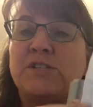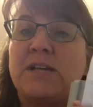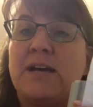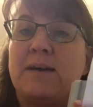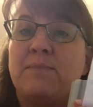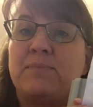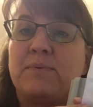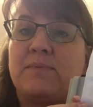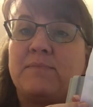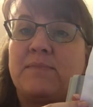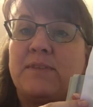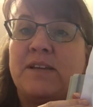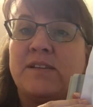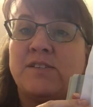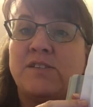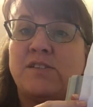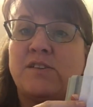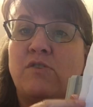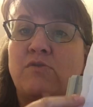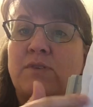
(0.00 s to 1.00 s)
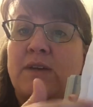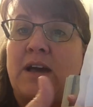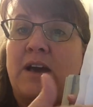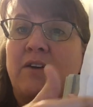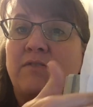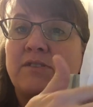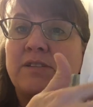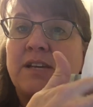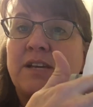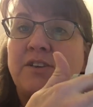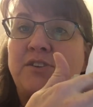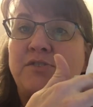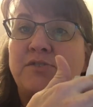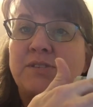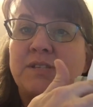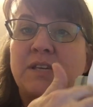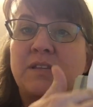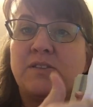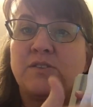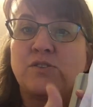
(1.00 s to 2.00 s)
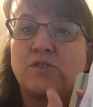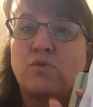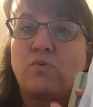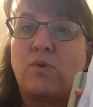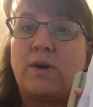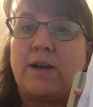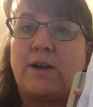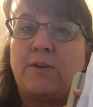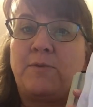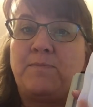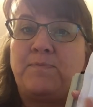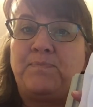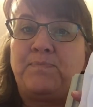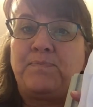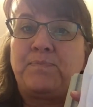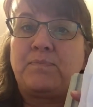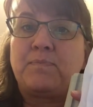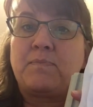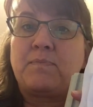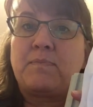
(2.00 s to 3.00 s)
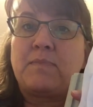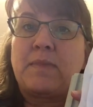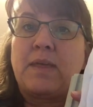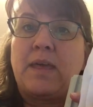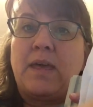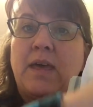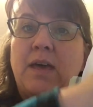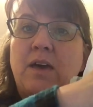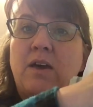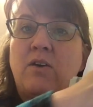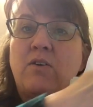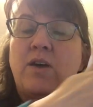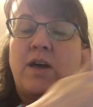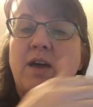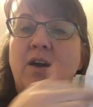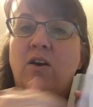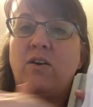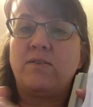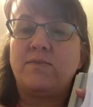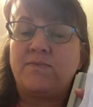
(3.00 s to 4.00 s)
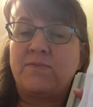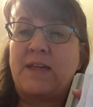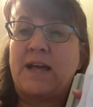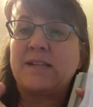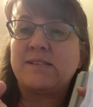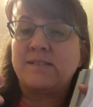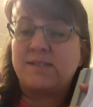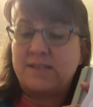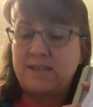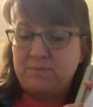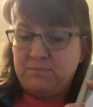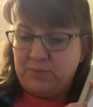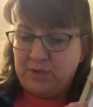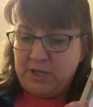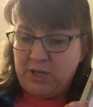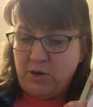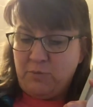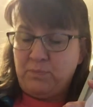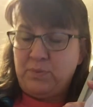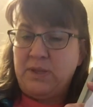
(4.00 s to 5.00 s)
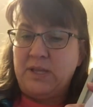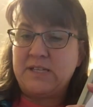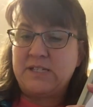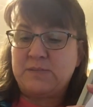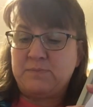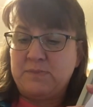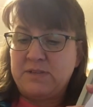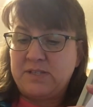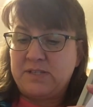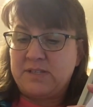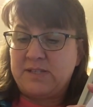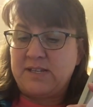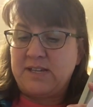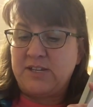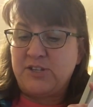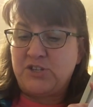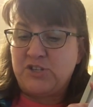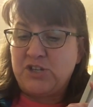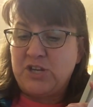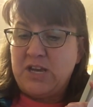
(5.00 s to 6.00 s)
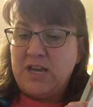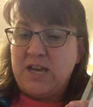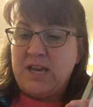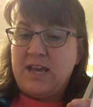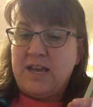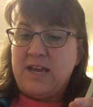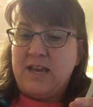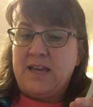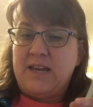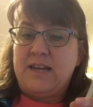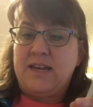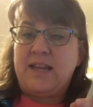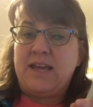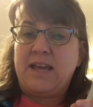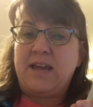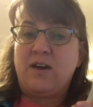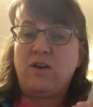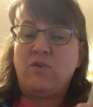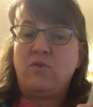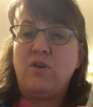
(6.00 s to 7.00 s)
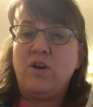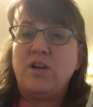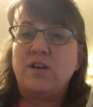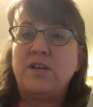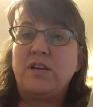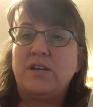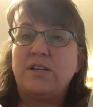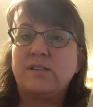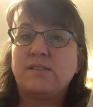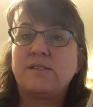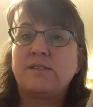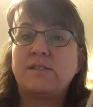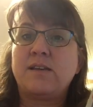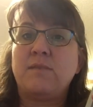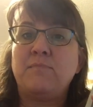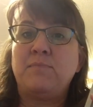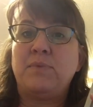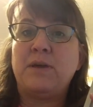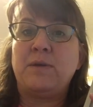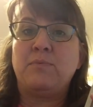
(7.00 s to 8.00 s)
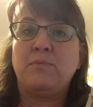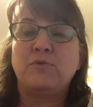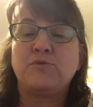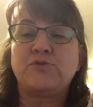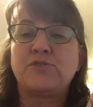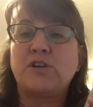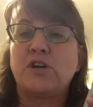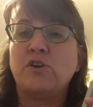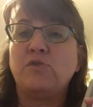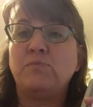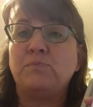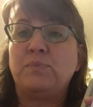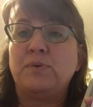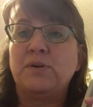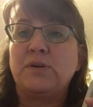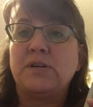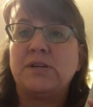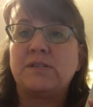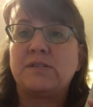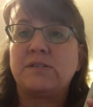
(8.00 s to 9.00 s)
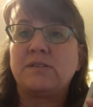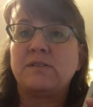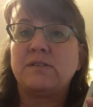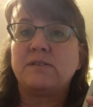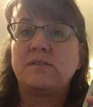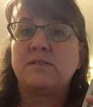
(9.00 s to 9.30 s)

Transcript: step is sewn out. Can you see the square? Okay, that's simply your placement stitch. Now, some people don't put